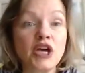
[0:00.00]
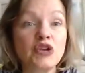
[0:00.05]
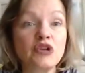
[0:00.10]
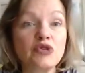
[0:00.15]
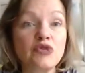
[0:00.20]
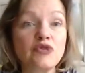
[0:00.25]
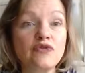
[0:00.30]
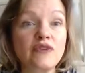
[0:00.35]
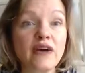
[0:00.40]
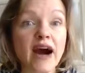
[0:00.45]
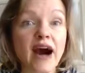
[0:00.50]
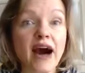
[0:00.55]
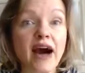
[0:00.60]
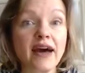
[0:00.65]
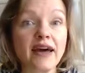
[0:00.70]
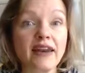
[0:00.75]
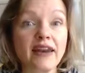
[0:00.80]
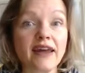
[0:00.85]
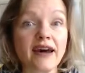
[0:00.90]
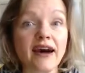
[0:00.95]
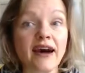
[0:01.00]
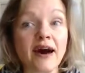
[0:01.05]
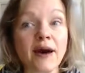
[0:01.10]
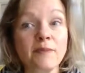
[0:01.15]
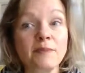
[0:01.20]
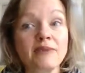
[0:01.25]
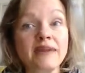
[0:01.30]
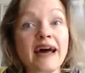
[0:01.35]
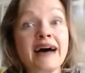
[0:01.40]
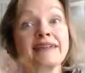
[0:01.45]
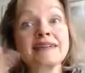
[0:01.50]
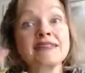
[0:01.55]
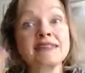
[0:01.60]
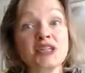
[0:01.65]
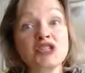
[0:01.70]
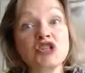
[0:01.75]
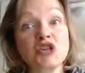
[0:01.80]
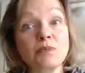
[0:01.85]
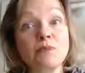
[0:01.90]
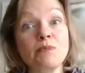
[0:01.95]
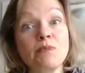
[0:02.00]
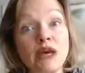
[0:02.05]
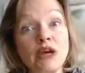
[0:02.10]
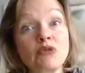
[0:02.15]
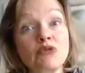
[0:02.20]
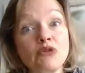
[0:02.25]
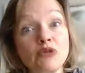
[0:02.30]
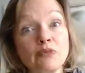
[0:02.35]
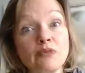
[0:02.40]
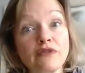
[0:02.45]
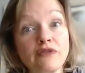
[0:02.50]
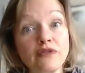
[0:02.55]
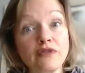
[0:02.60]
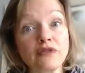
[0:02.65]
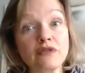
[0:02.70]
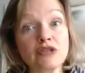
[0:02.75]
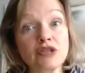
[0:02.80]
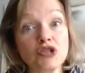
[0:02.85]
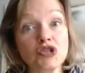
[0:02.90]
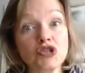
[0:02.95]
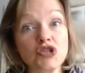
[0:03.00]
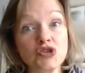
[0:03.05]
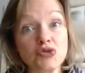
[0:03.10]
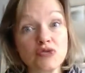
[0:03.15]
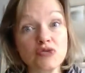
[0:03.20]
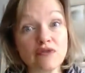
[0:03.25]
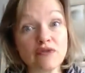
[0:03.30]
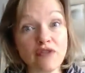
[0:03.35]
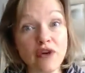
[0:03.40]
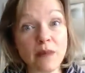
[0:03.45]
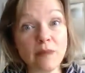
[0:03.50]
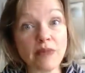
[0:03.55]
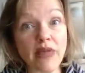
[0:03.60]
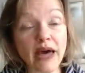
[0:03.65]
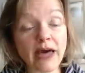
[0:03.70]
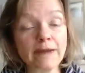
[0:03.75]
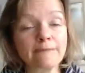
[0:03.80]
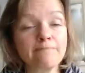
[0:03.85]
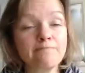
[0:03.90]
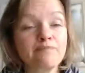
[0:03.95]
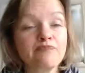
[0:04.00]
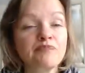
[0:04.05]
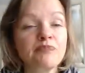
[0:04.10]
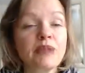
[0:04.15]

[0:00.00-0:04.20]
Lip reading: you've got not such a big group of foods to choose from then.